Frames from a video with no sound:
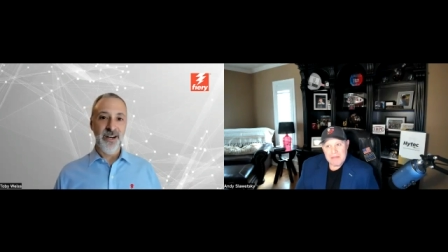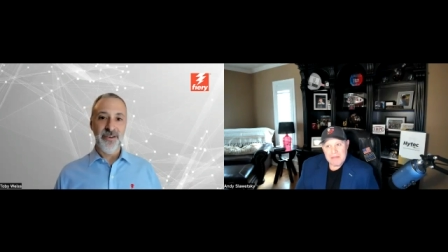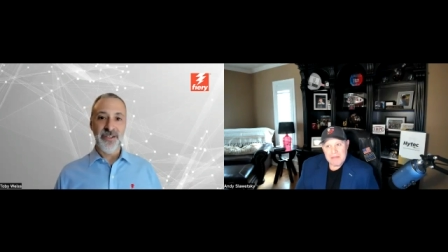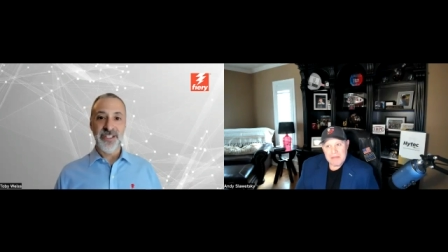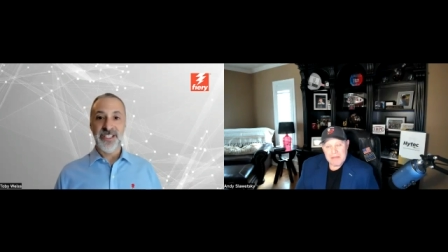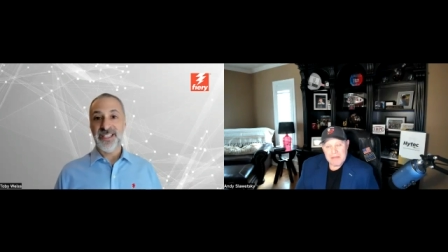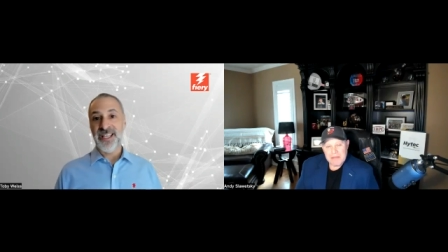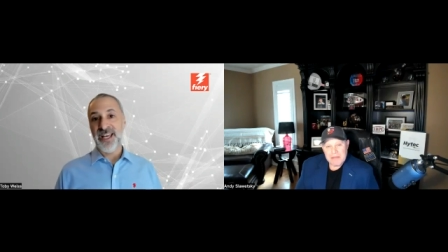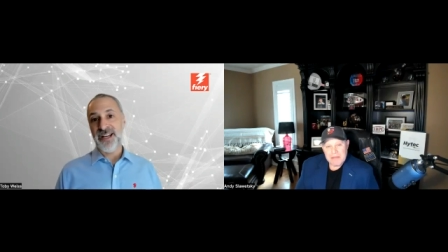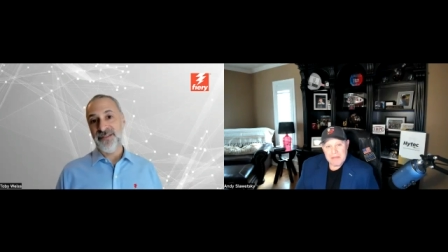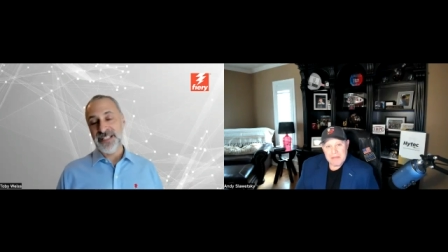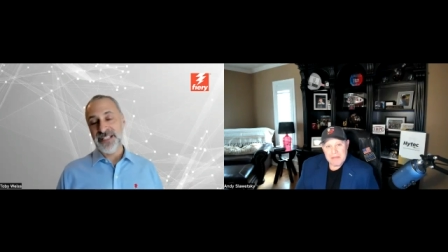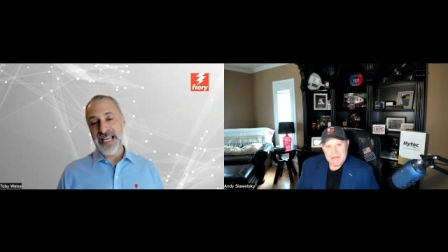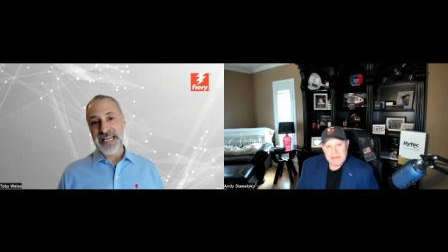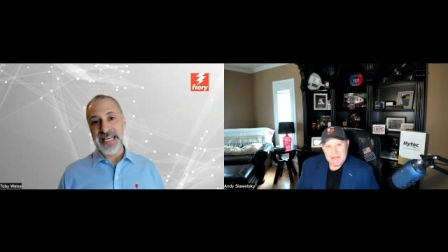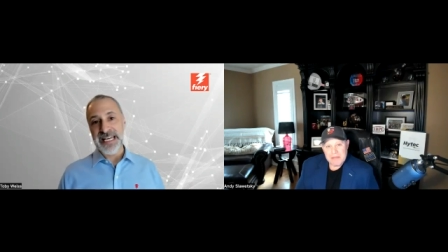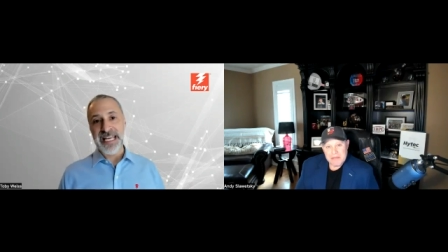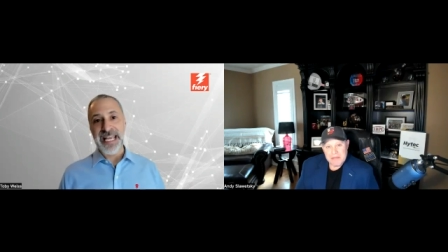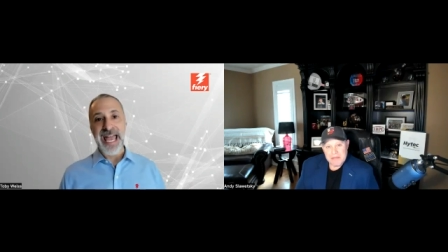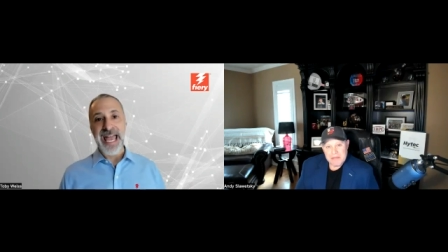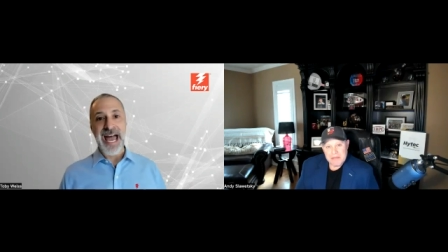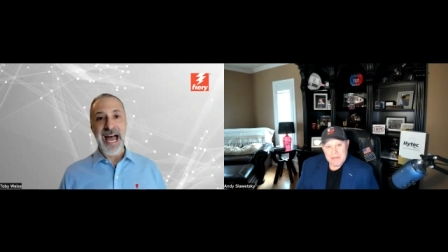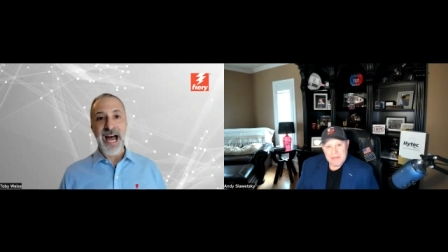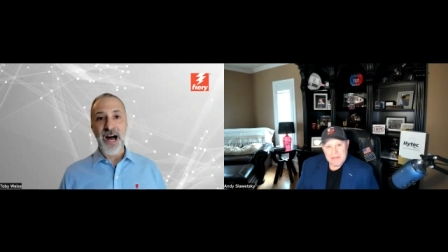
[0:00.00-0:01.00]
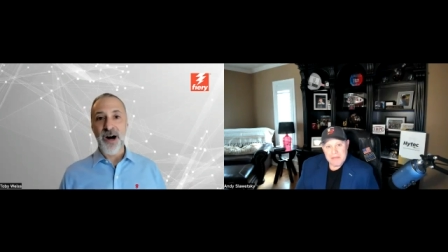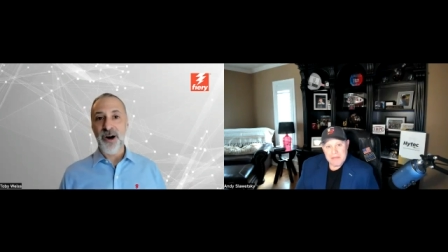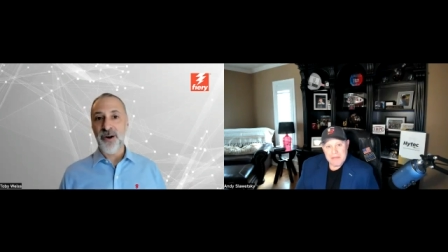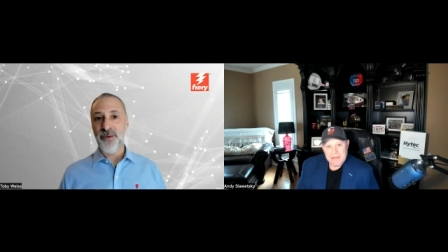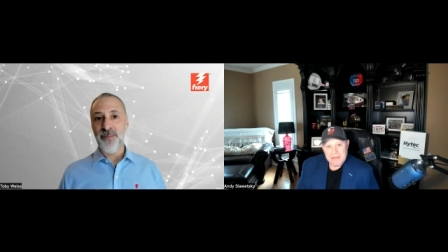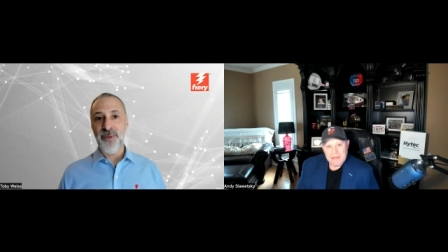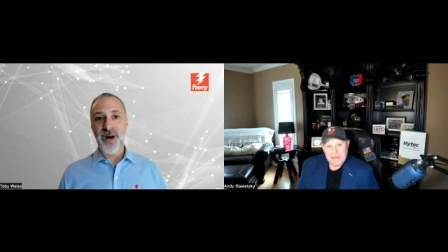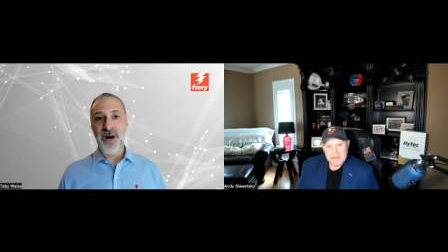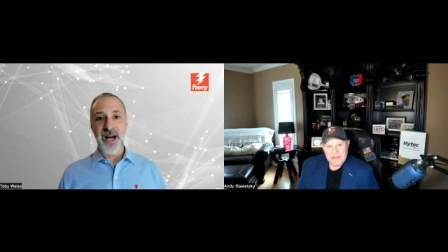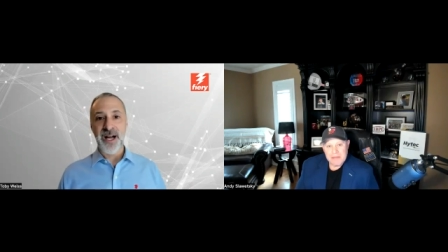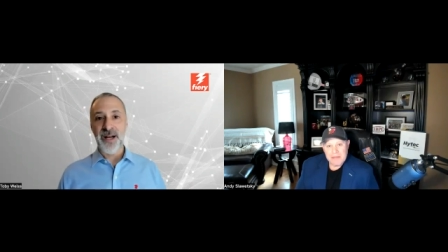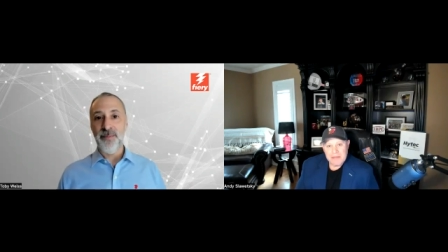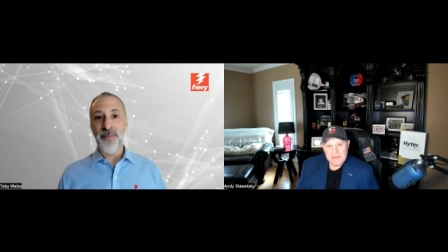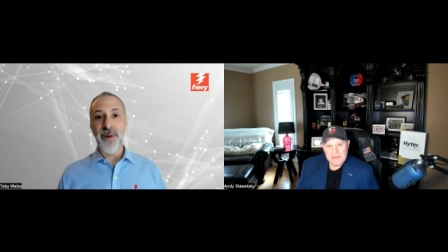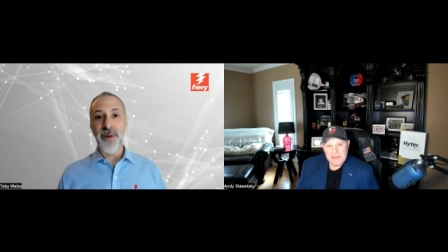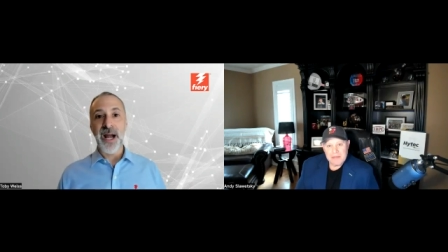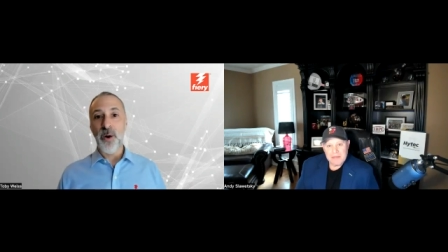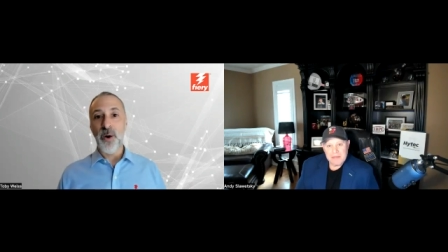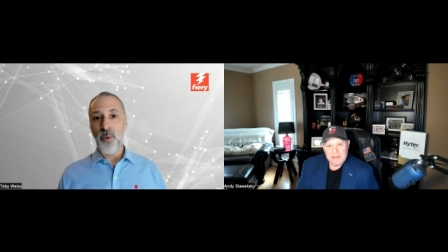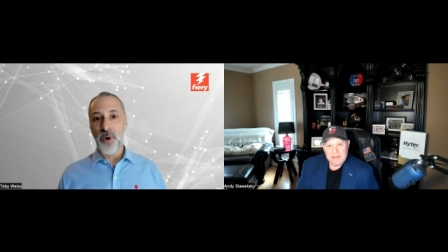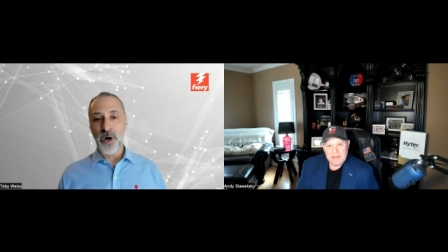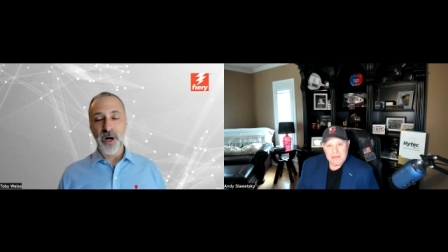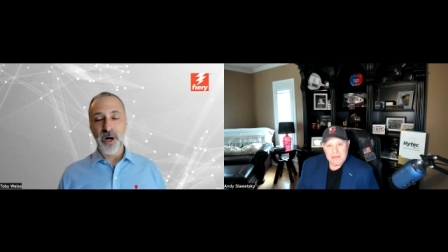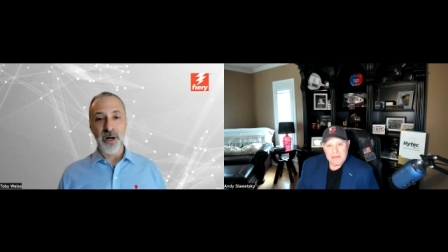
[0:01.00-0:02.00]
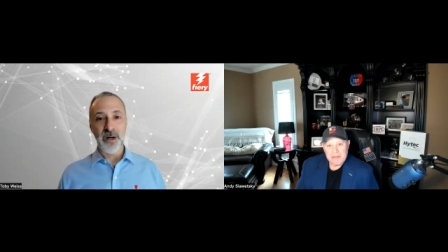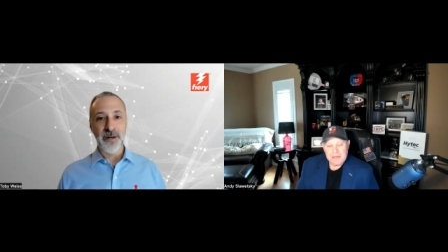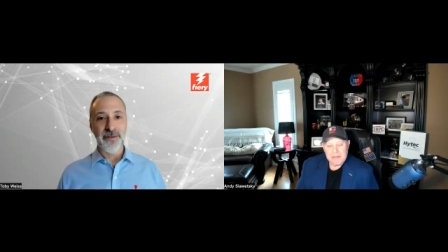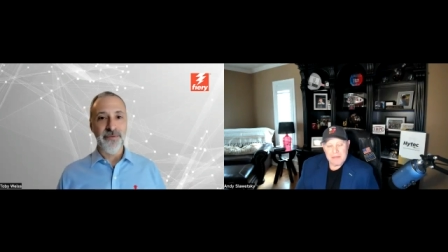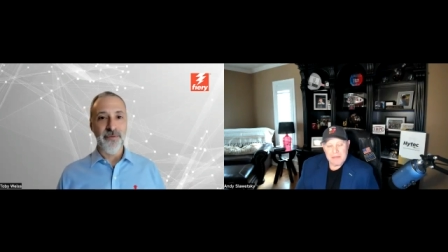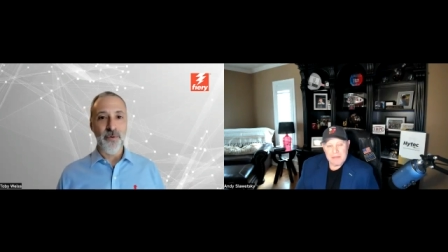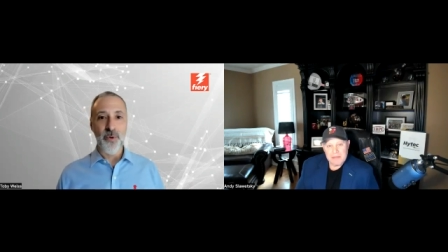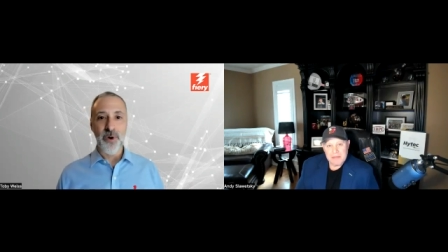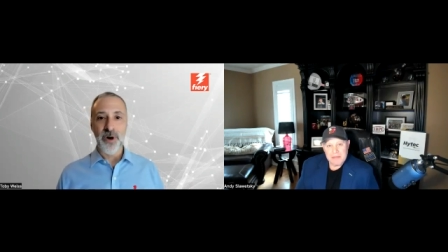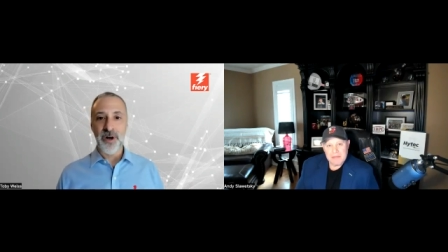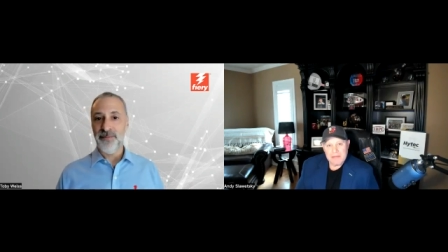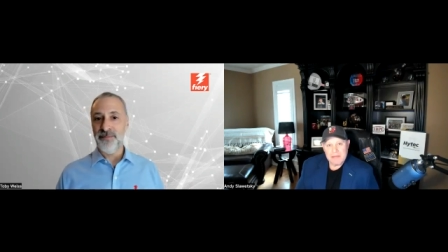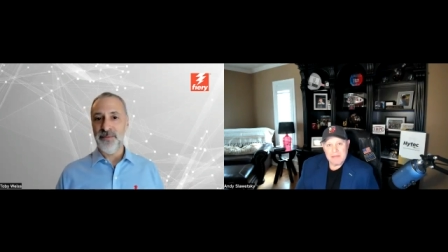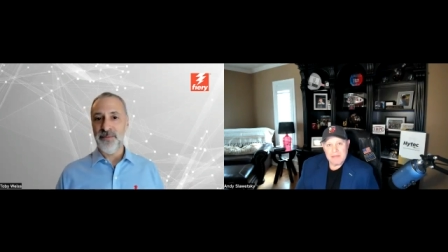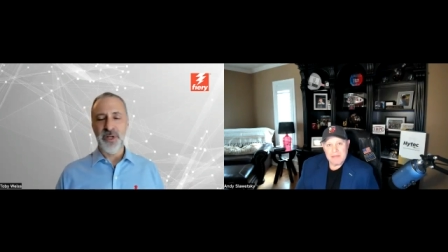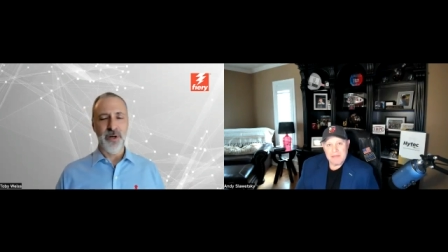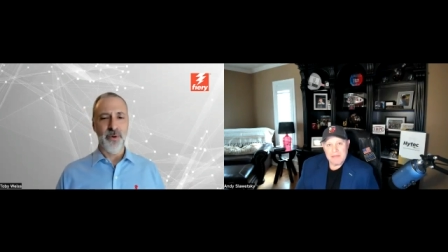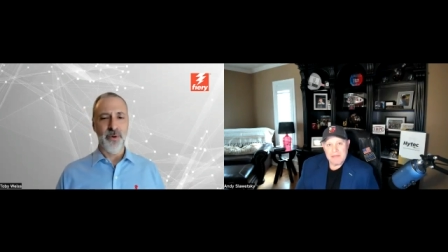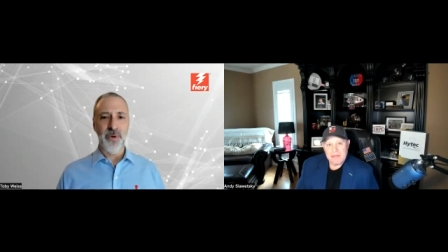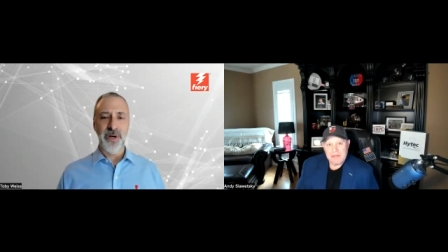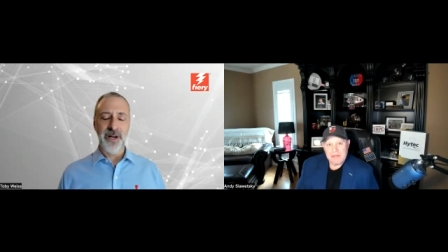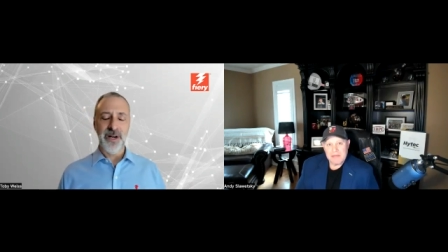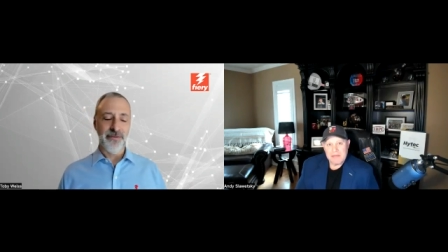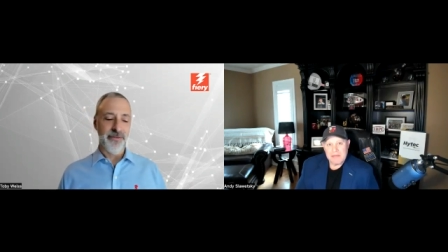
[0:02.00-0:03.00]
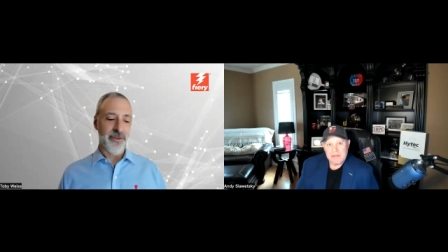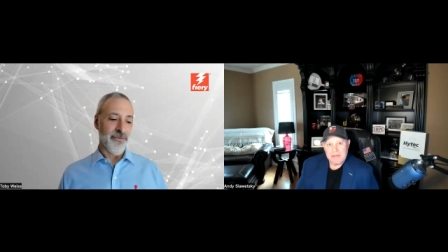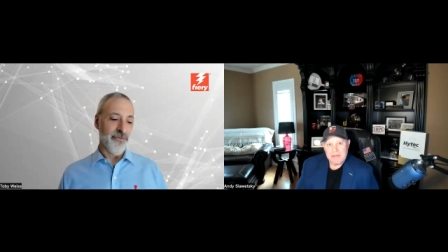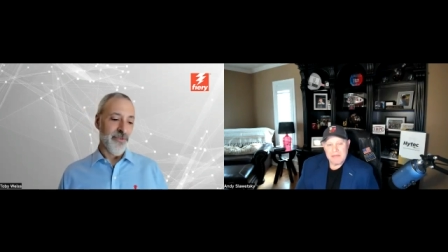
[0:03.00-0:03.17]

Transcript: instead of sending out my work for, you know, whatever,